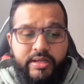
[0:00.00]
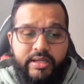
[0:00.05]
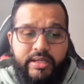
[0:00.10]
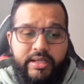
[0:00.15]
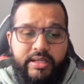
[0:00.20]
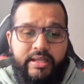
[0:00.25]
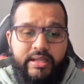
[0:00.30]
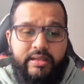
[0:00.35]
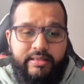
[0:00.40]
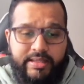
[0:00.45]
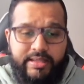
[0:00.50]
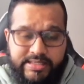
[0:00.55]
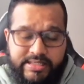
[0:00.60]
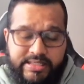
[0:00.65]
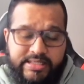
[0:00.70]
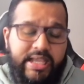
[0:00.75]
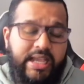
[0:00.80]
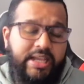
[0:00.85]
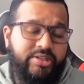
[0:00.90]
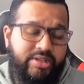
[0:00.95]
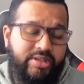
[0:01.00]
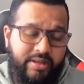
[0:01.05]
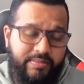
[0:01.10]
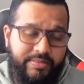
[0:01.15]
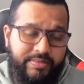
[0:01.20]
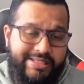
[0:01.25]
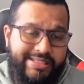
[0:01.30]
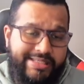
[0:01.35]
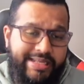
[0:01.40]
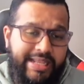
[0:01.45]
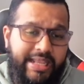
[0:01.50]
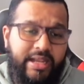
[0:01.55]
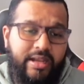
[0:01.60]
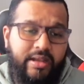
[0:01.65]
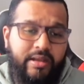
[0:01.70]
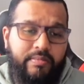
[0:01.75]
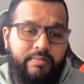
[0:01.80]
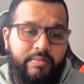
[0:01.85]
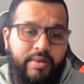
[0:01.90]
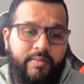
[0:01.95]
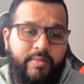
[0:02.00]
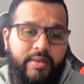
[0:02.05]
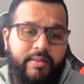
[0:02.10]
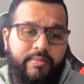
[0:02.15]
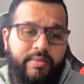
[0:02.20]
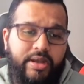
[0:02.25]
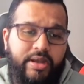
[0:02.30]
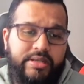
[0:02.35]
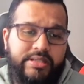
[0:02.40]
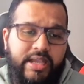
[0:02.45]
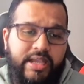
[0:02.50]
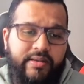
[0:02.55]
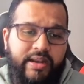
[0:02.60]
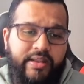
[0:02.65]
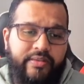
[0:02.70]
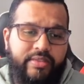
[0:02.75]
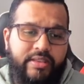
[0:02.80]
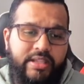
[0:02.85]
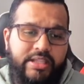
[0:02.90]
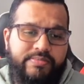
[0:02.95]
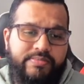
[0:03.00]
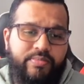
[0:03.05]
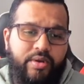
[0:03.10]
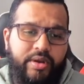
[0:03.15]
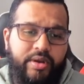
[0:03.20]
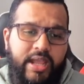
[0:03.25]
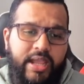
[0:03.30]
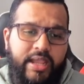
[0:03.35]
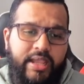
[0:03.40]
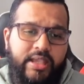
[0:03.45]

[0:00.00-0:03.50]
This is actually a mistake by me because I left this pawn hanging,